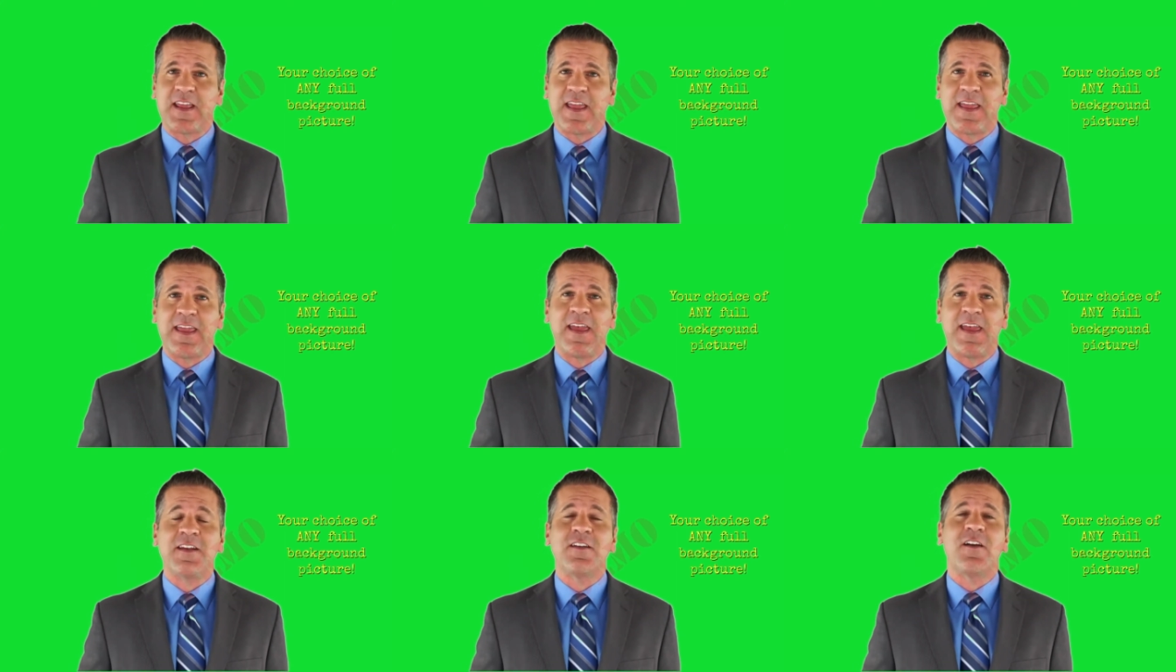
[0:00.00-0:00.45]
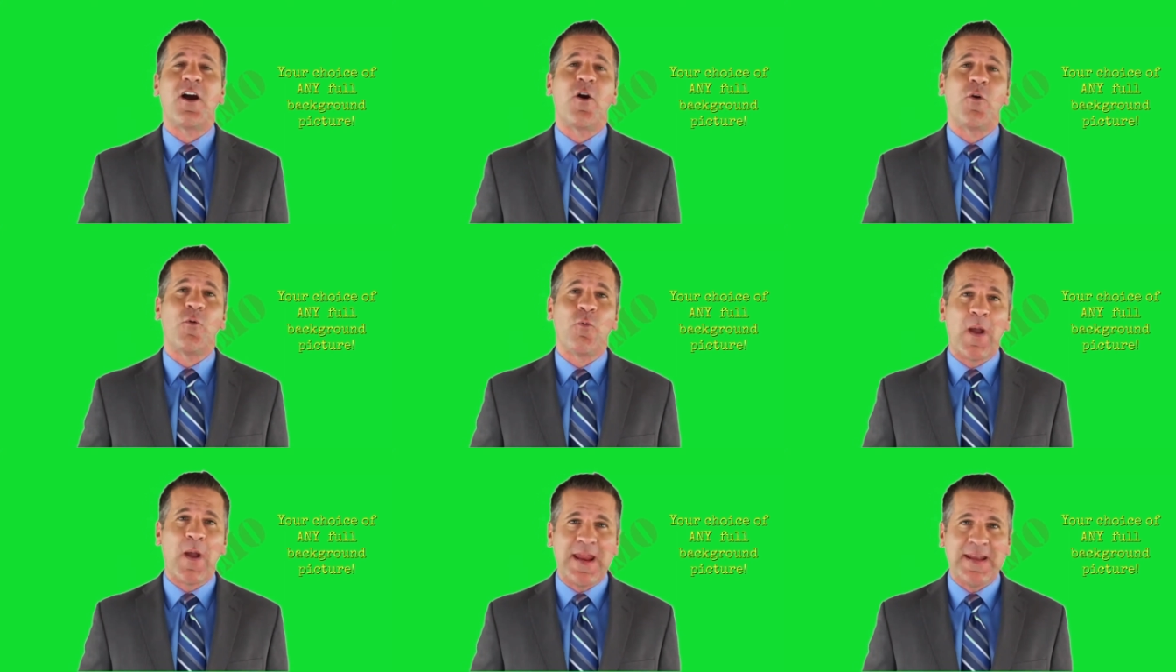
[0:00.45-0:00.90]
and are
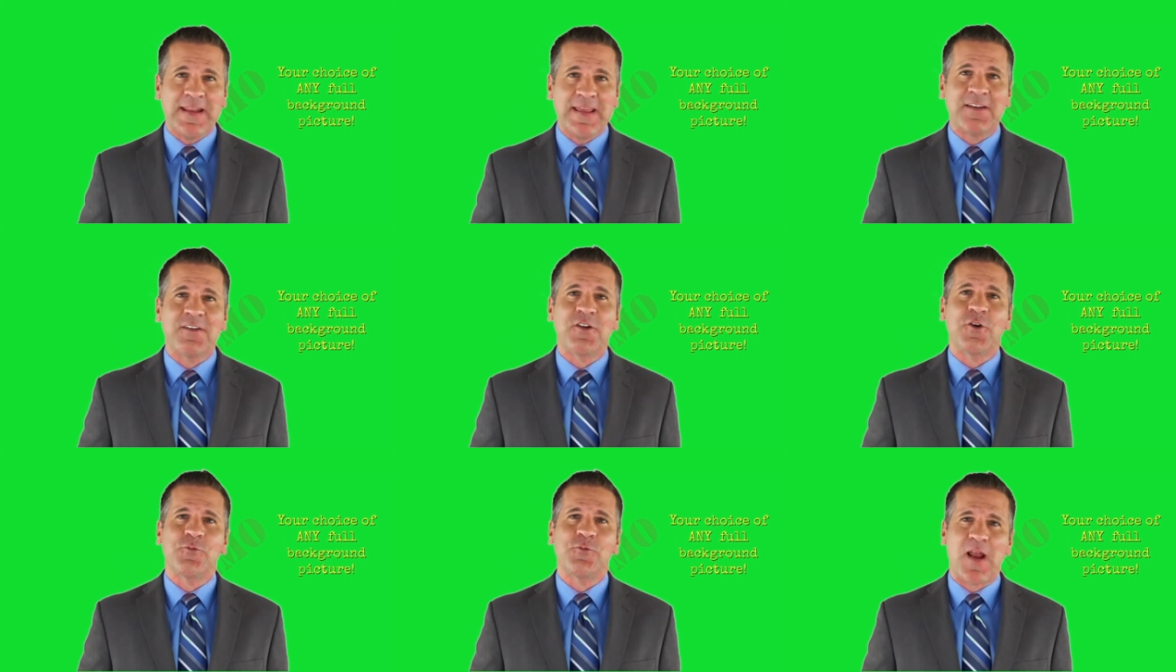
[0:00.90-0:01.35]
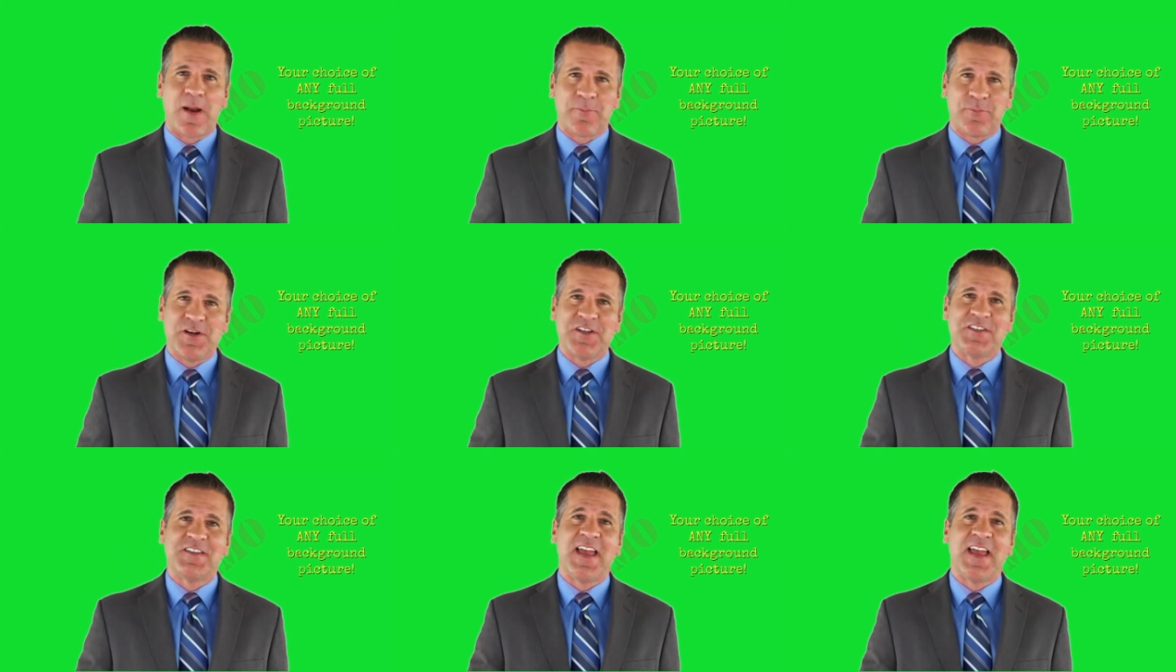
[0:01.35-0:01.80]
waiting to
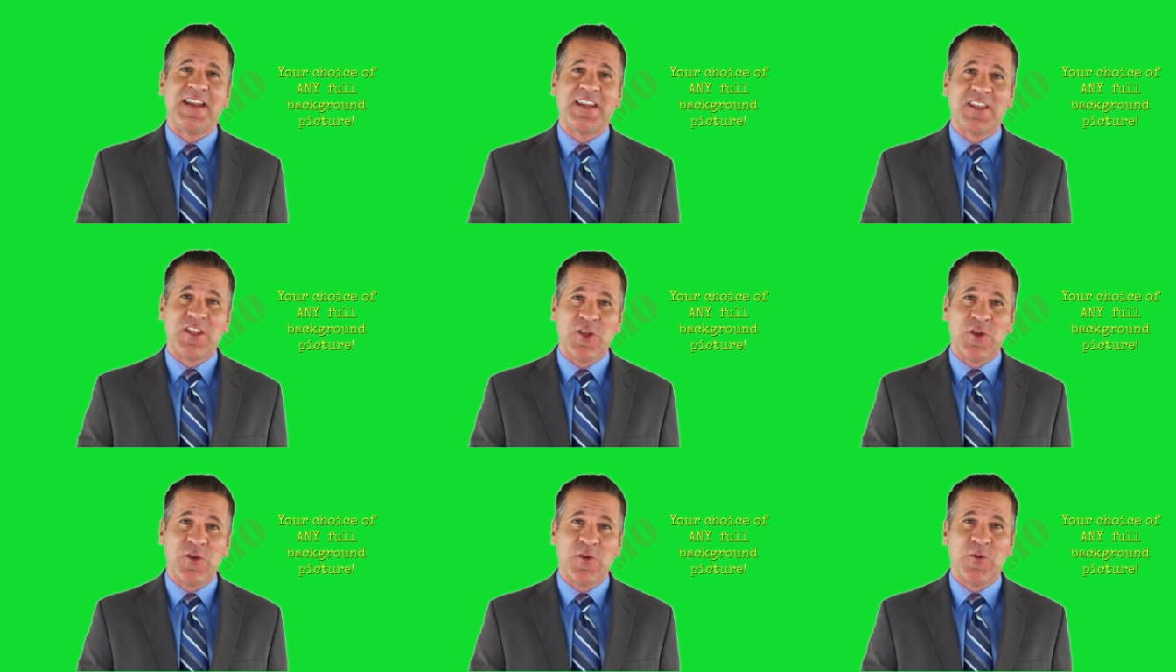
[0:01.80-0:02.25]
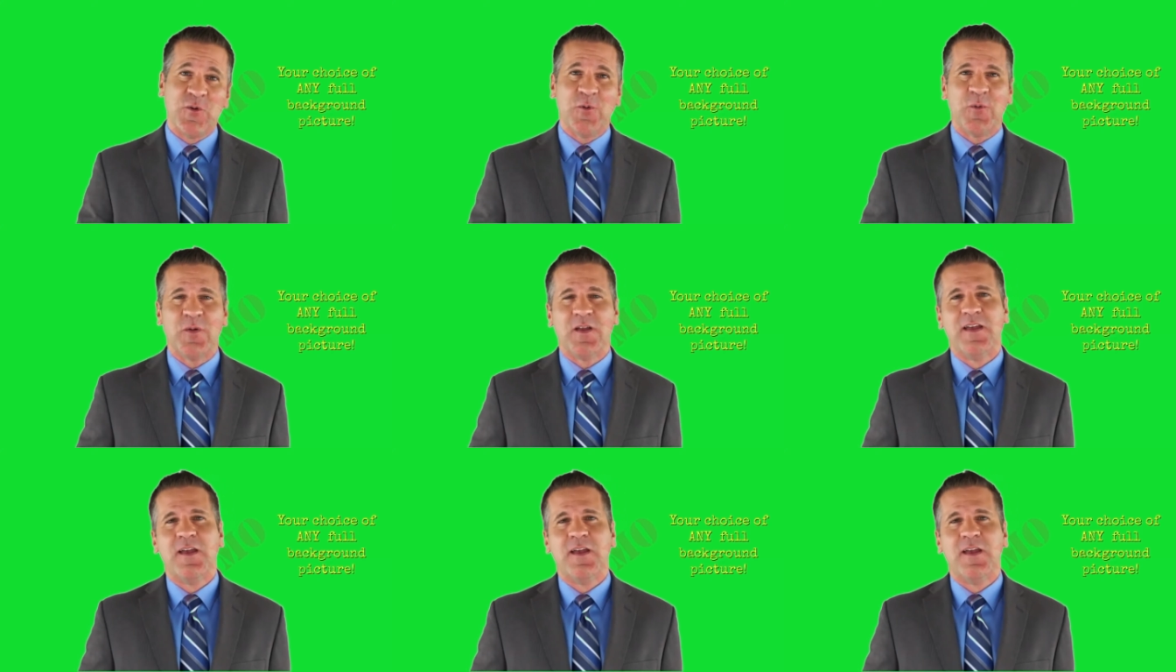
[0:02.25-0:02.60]
represent you.